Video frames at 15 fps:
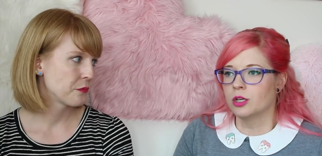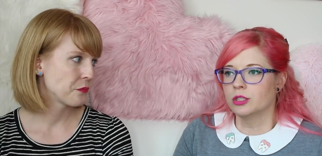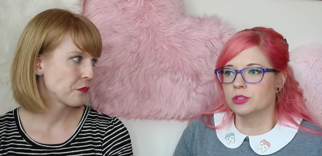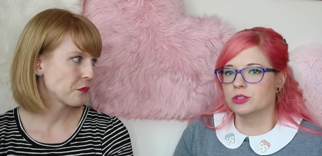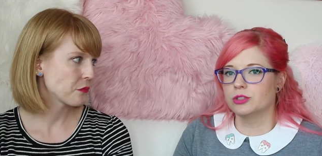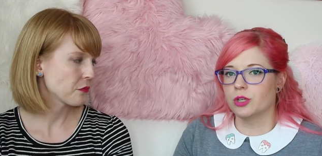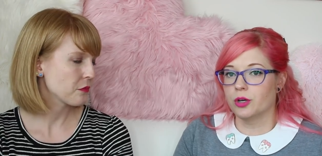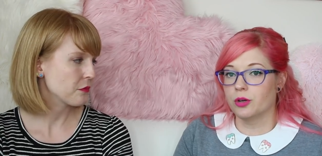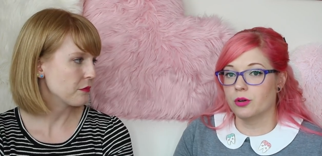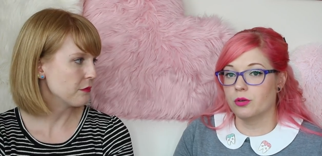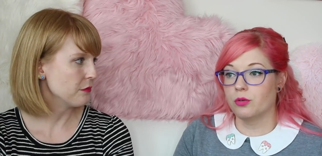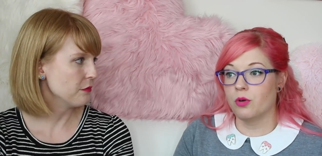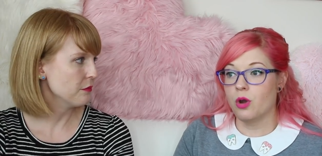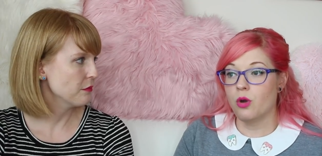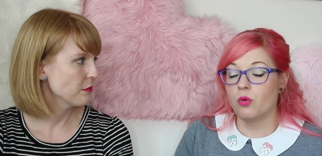
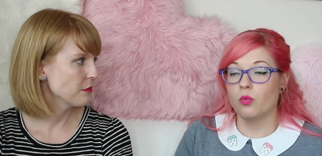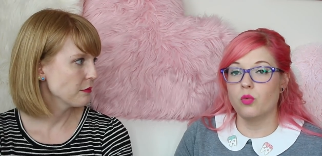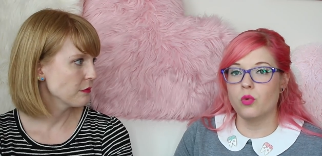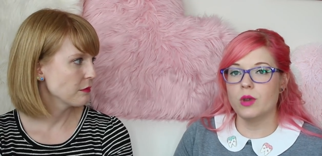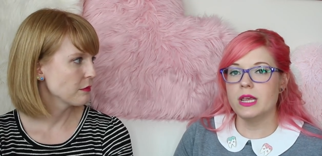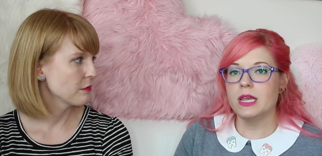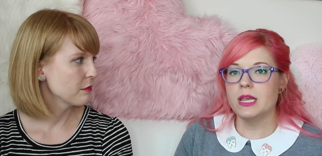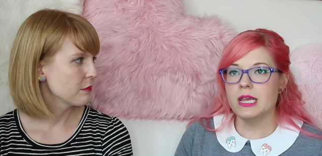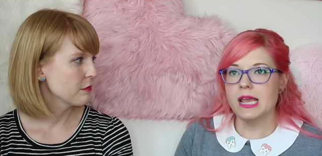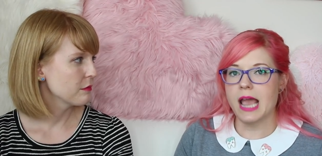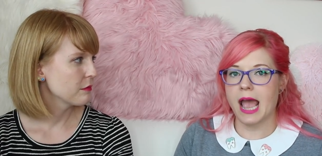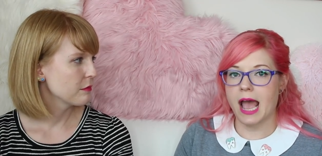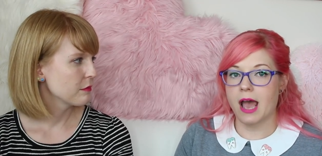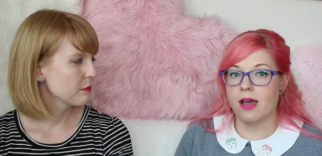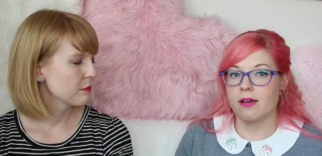Speaker 1: So we
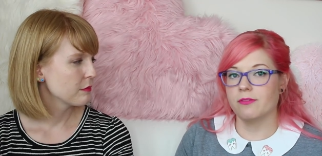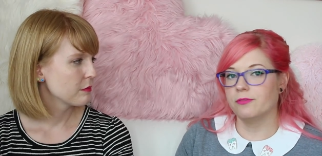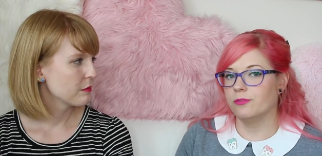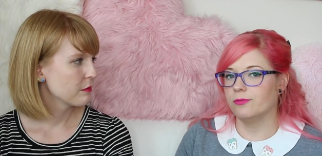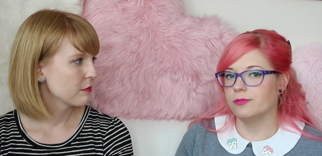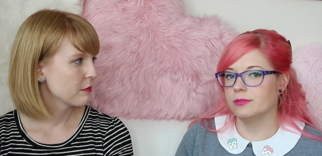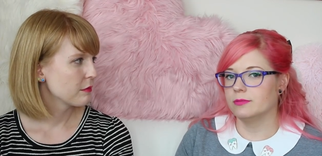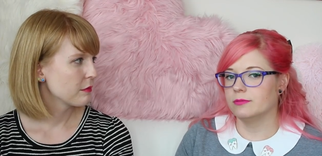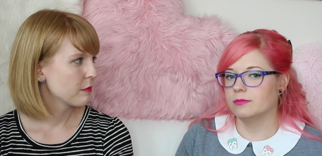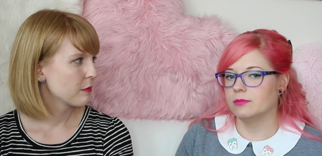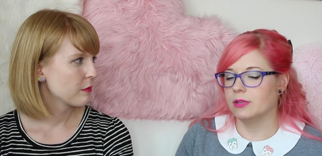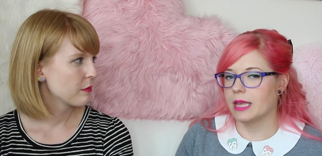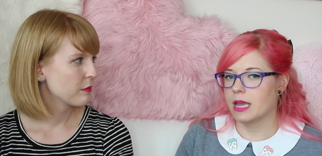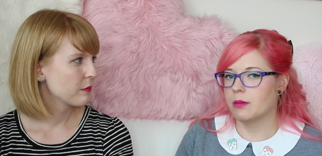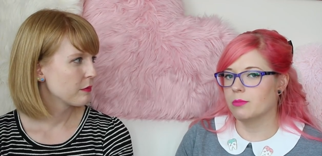have
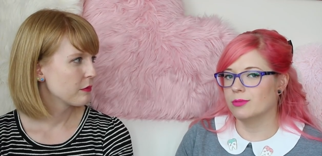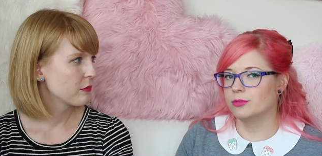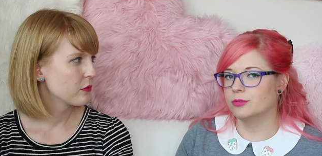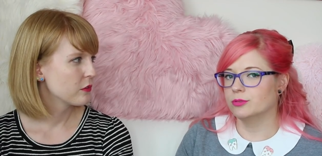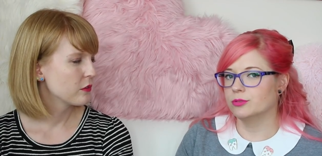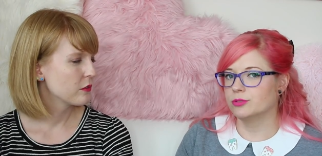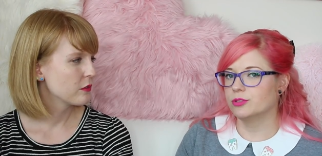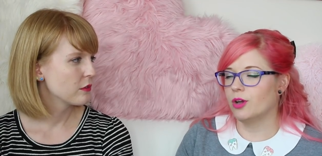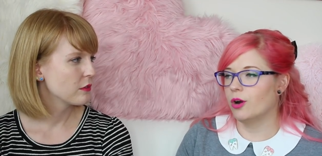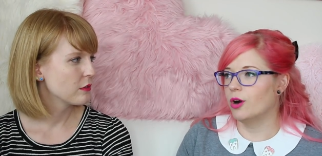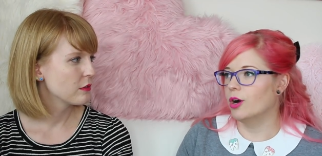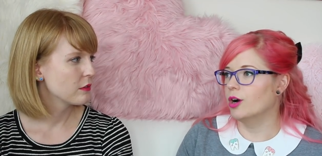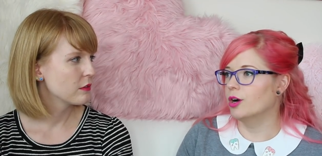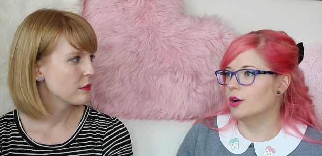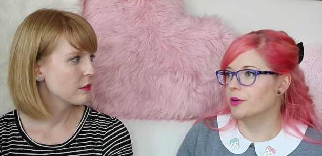labels
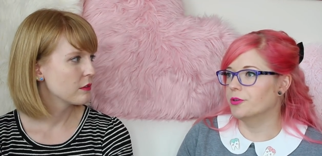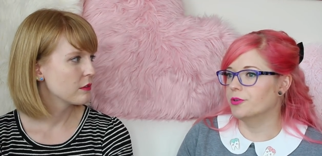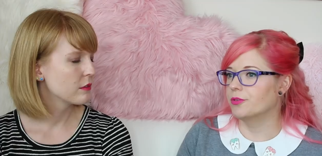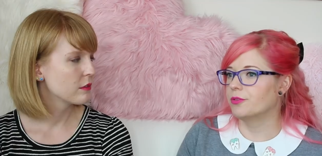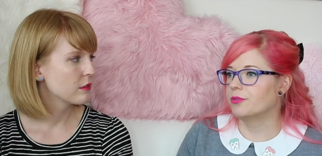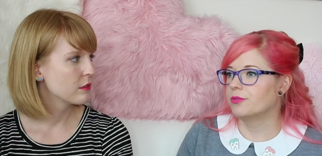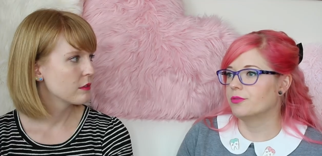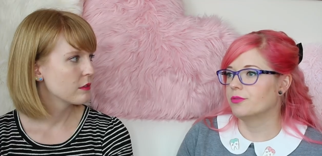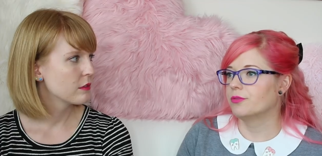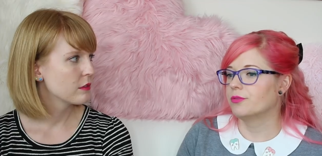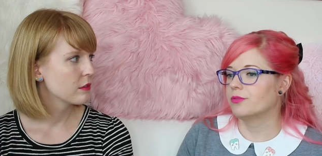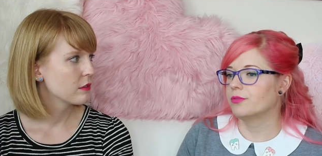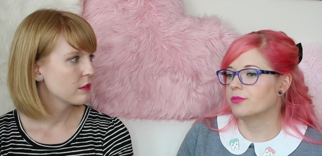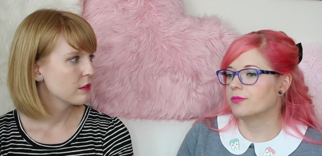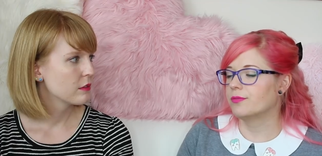on
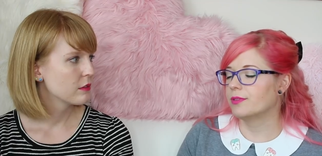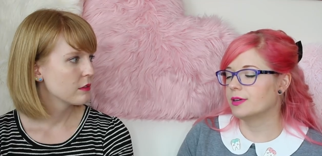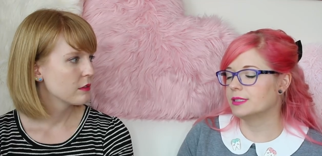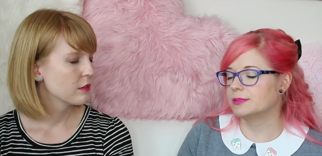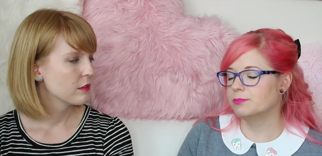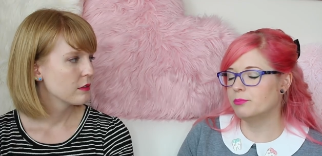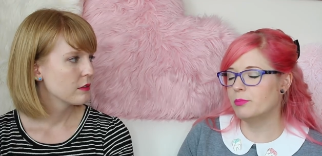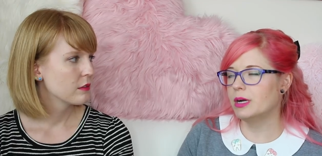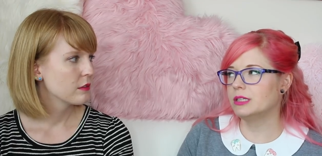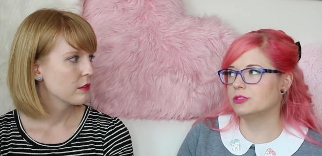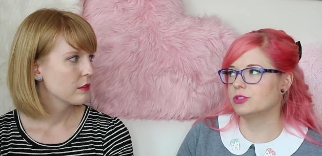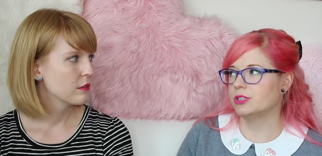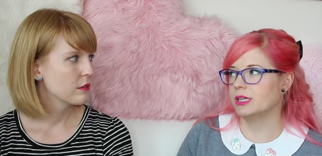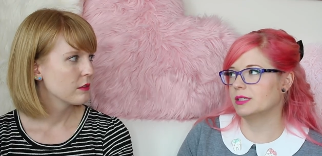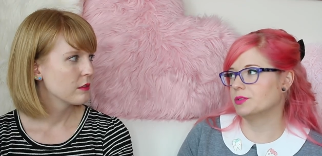
Speaker 2: as
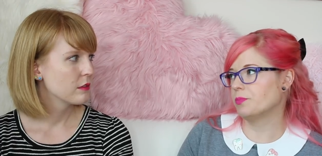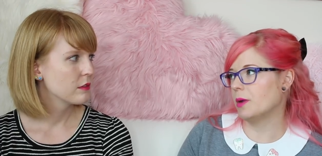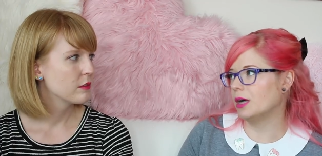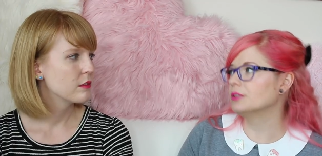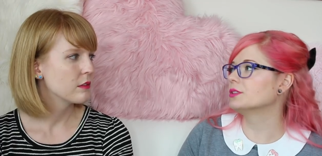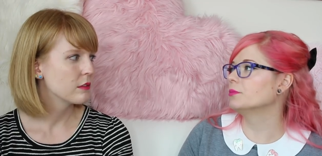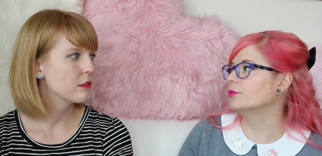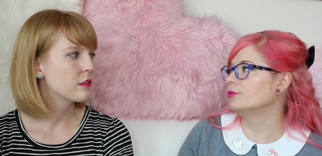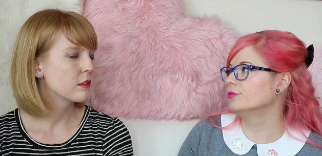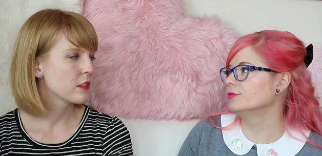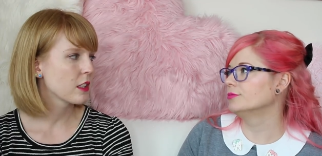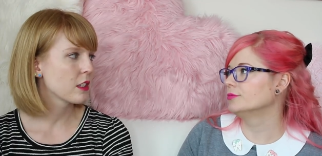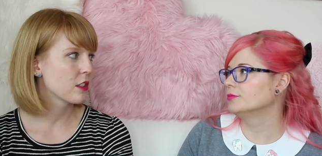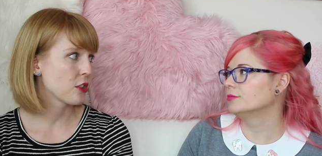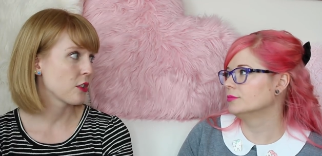much as possible
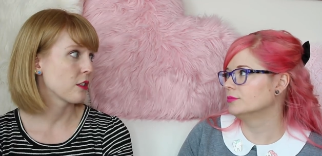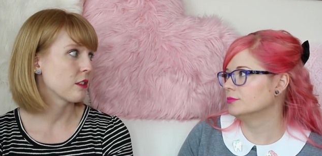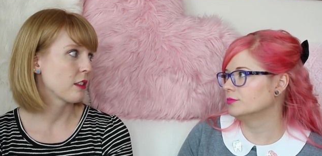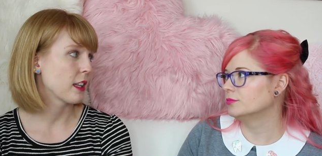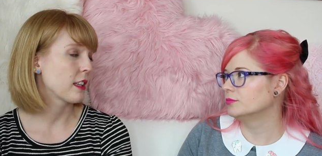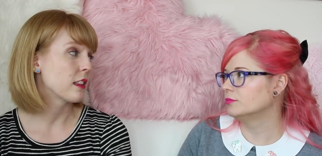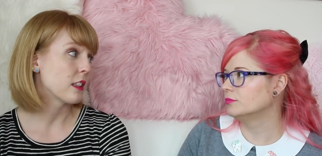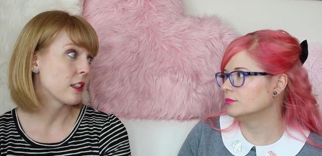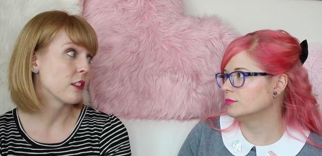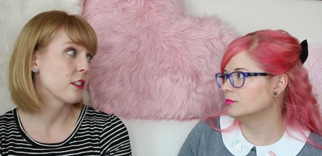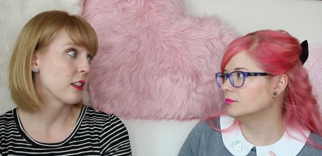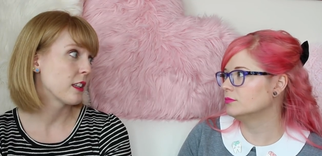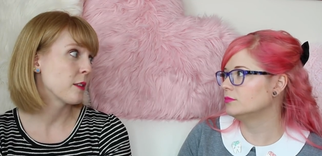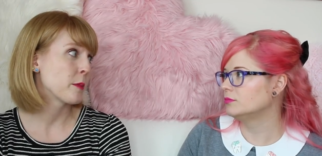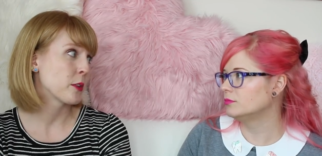because you're like
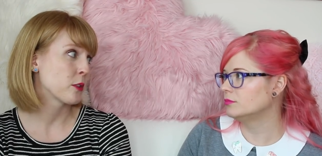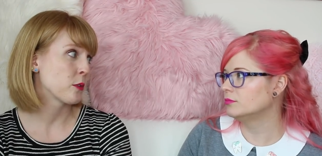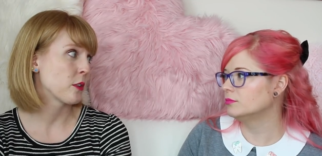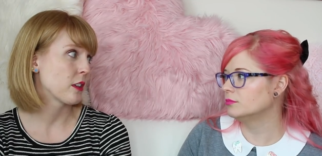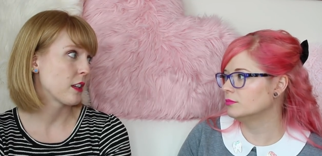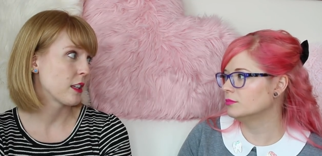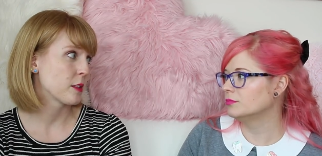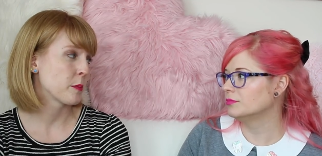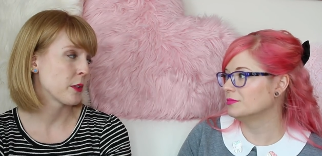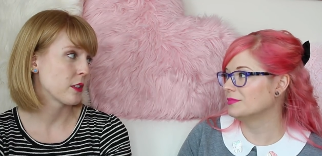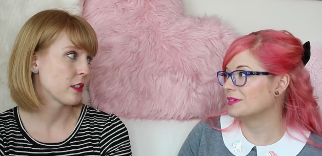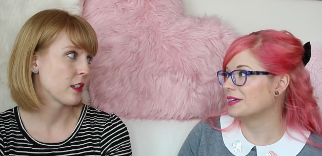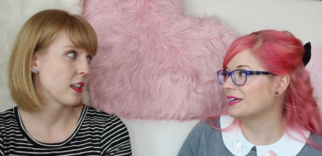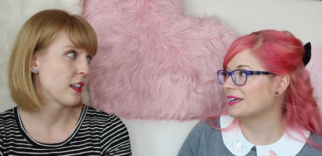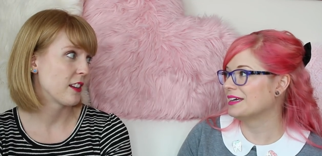literally the most organized
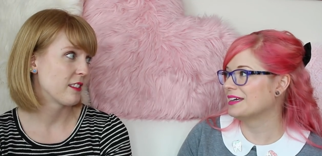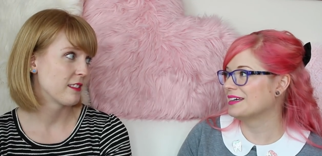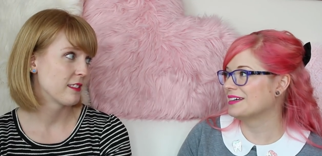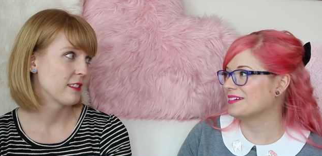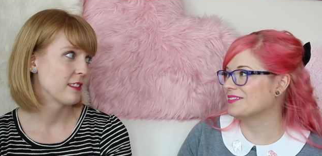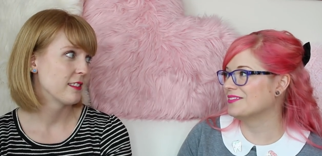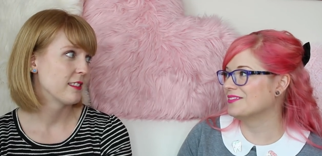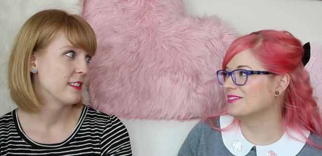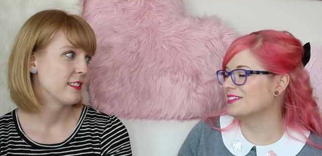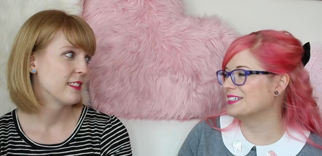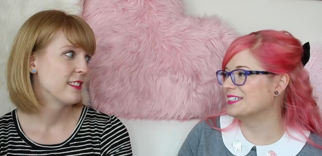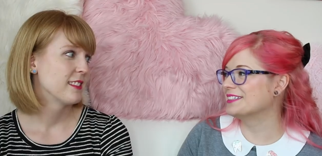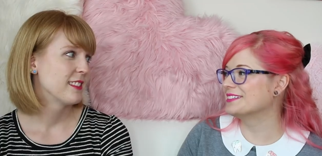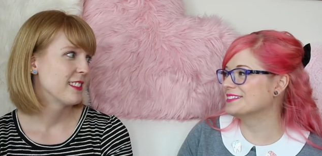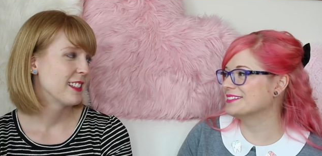person I know.
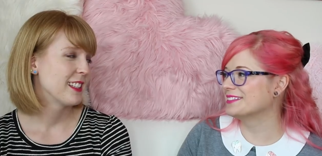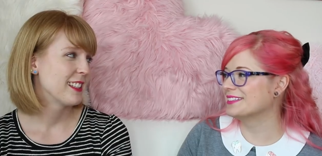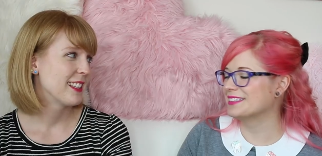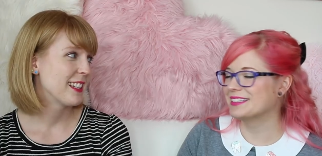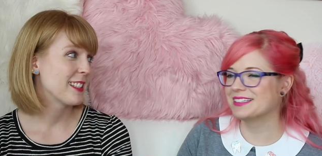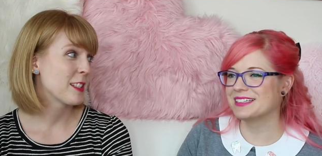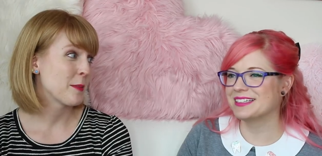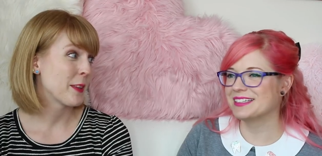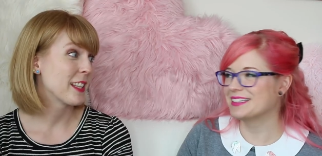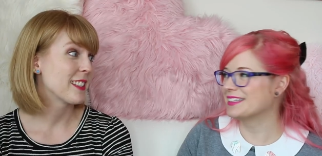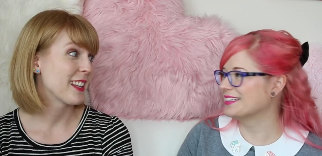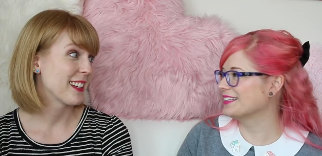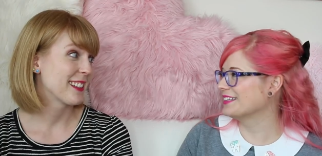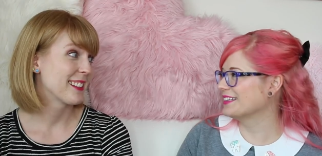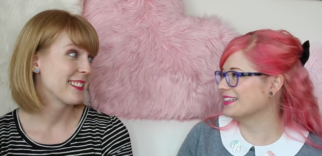Well, it's
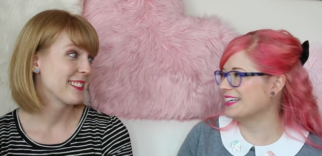amazing.